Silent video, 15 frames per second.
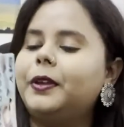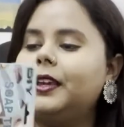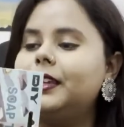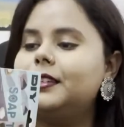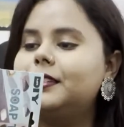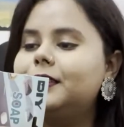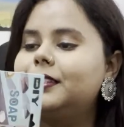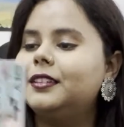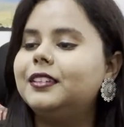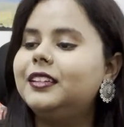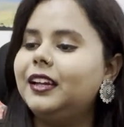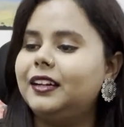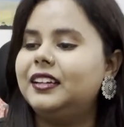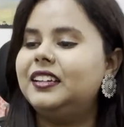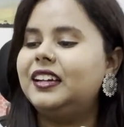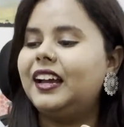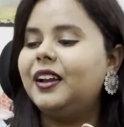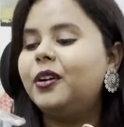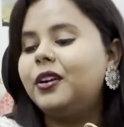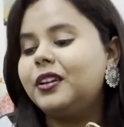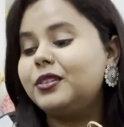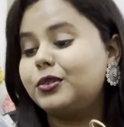case. Yeah, I
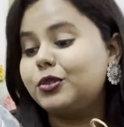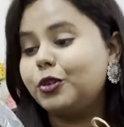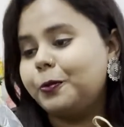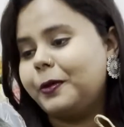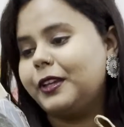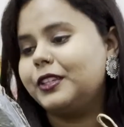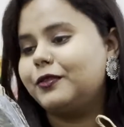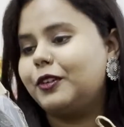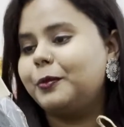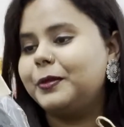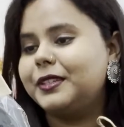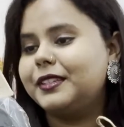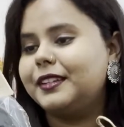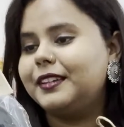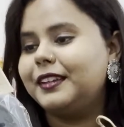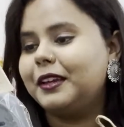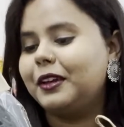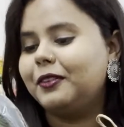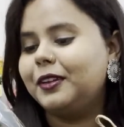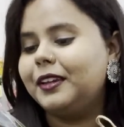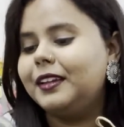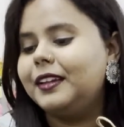got a soap case from Mr.
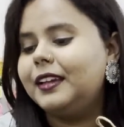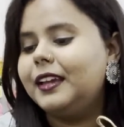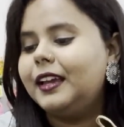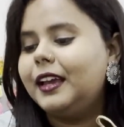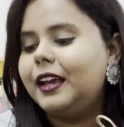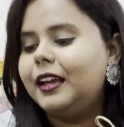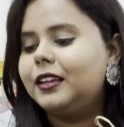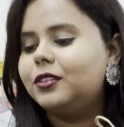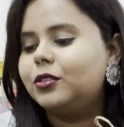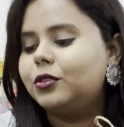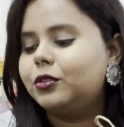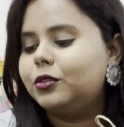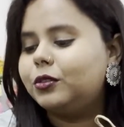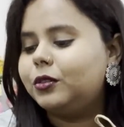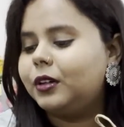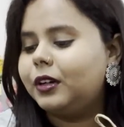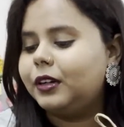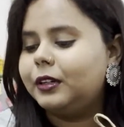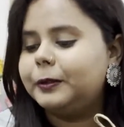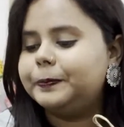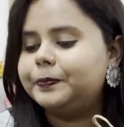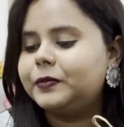DIY. So
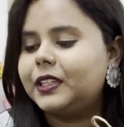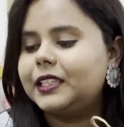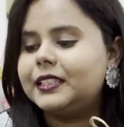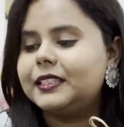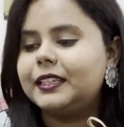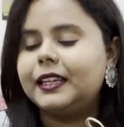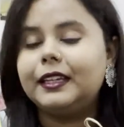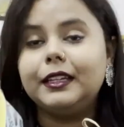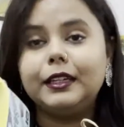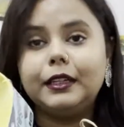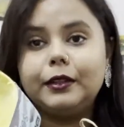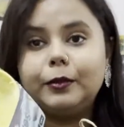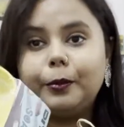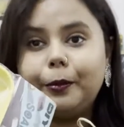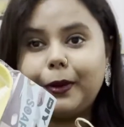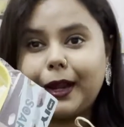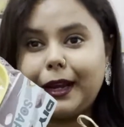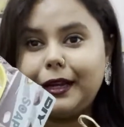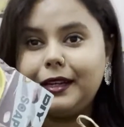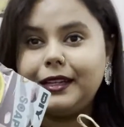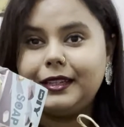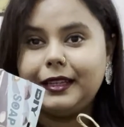it's in
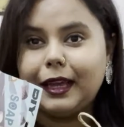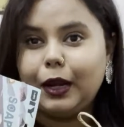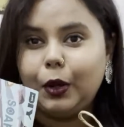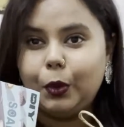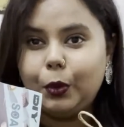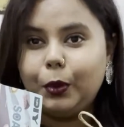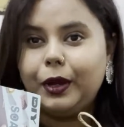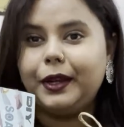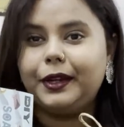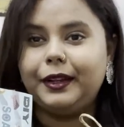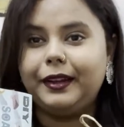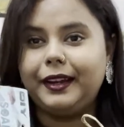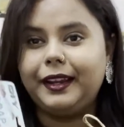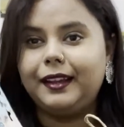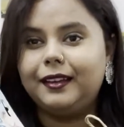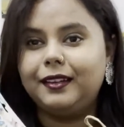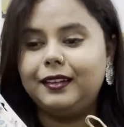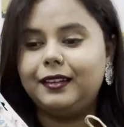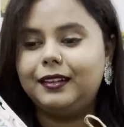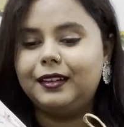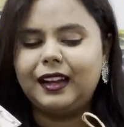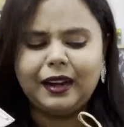bright yellow and grey
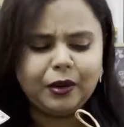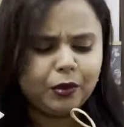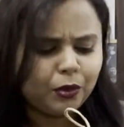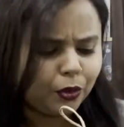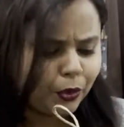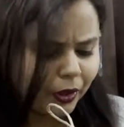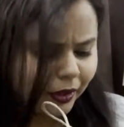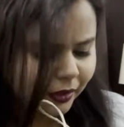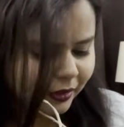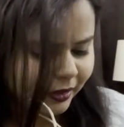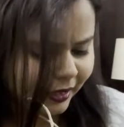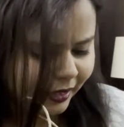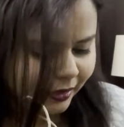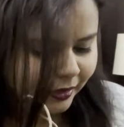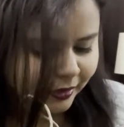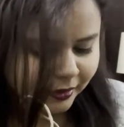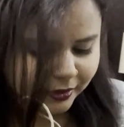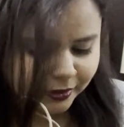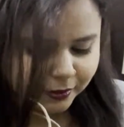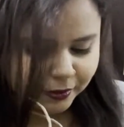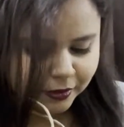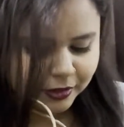color. I don't know, did I did
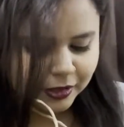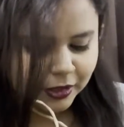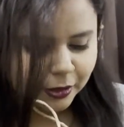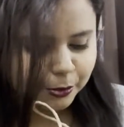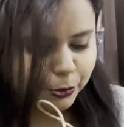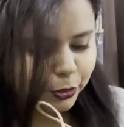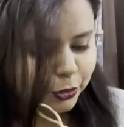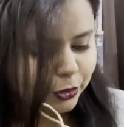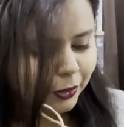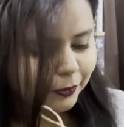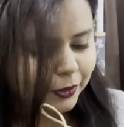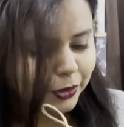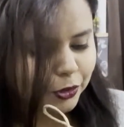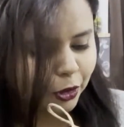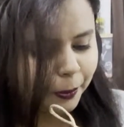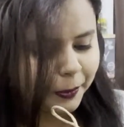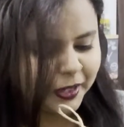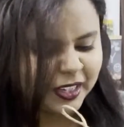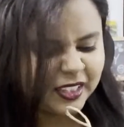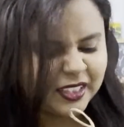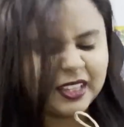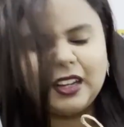most of the shopping
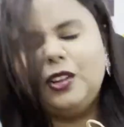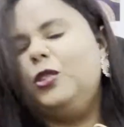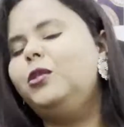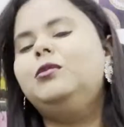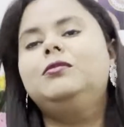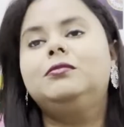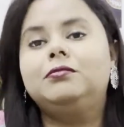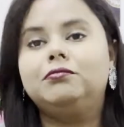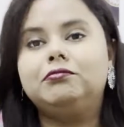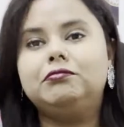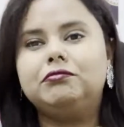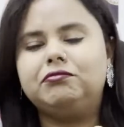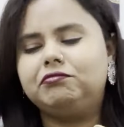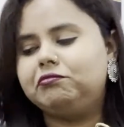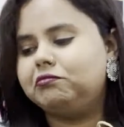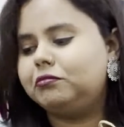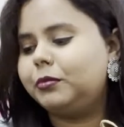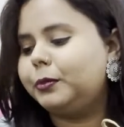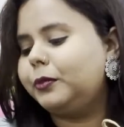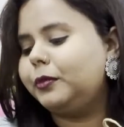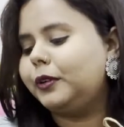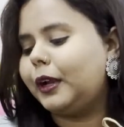in yellow?
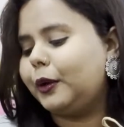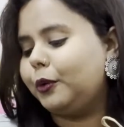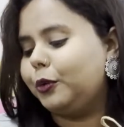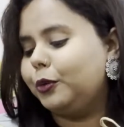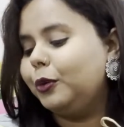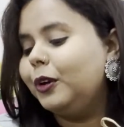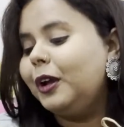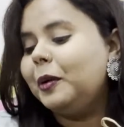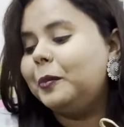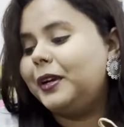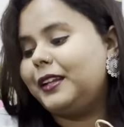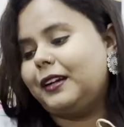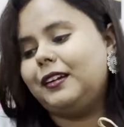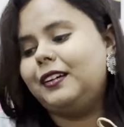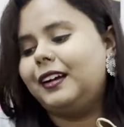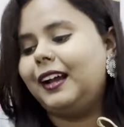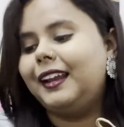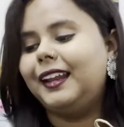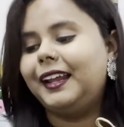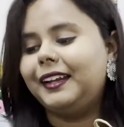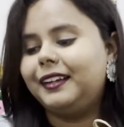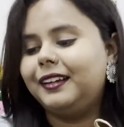I don't know, but yeah, I
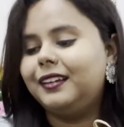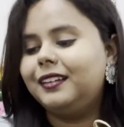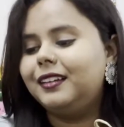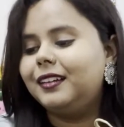liked it.